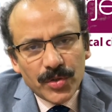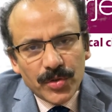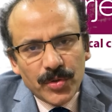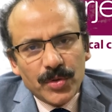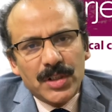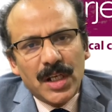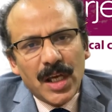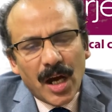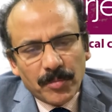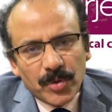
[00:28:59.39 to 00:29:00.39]
usually
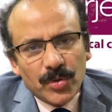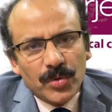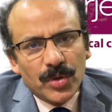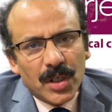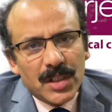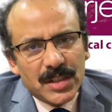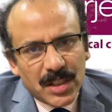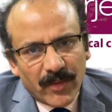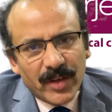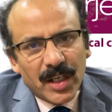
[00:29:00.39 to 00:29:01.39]
up to
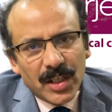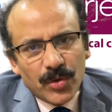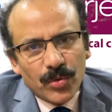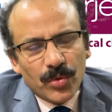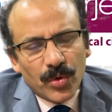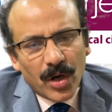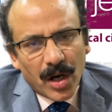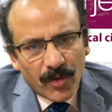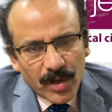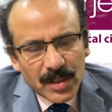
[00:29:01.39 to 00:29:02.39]
72
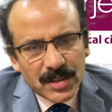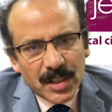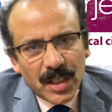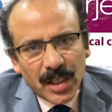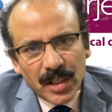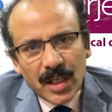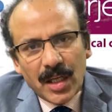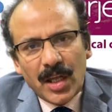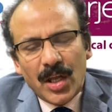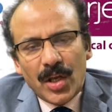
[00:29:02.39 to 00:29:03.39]
hours in a
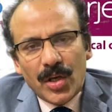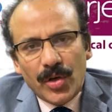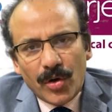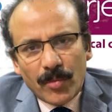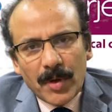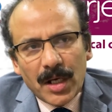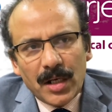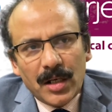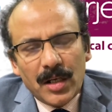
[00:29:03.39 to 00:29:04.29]
normal